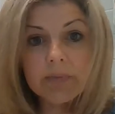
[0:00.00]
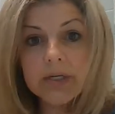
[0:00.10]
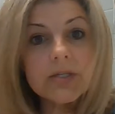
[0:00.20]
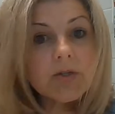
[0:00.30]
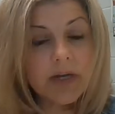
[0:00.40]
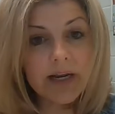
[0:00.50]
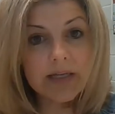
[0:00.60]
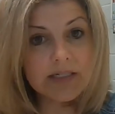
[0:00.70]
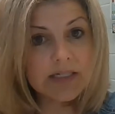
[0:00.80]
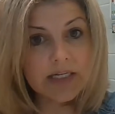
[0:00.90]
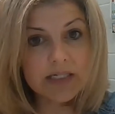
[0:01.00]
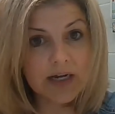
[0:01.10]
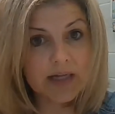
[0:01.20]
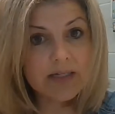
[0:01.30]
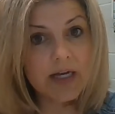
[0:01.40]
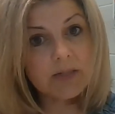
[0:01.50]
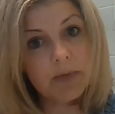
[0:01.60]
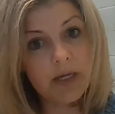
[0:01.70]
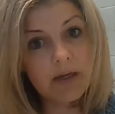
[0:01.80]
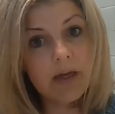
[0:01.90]
please do not hesitate to contact
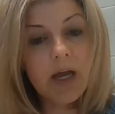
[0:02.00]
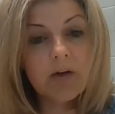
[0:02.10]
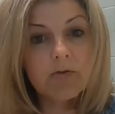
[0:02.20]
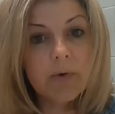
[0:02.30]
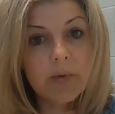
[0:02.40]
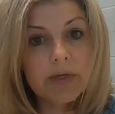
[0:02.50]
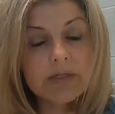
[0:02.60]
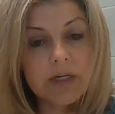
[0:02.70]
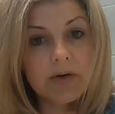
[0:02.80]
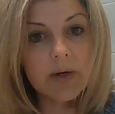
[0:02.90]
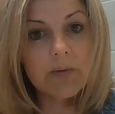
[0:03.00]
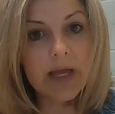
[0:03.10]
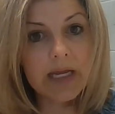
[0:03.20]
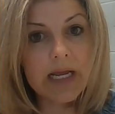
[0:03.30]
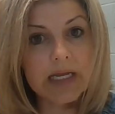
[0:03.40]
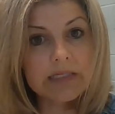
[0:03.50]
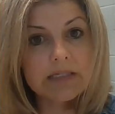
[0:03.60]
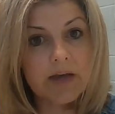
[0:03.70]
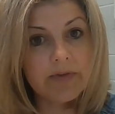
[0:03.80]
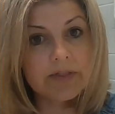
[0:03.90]
me at
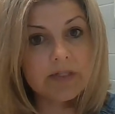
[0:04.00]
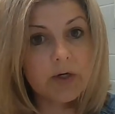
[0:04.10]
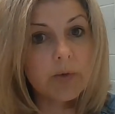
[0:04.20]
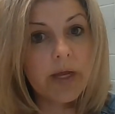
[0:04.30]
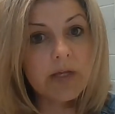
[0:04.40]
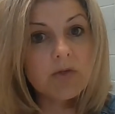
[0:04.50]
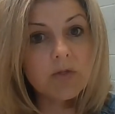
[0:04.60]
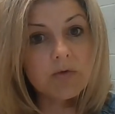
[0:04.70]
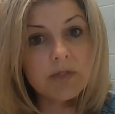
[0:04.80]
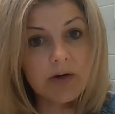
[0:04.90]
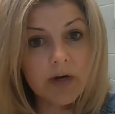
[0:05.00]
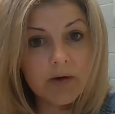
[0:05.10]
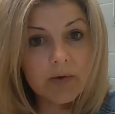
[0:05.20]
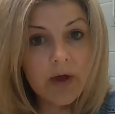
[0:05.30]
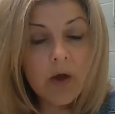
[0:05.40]
410-887-0820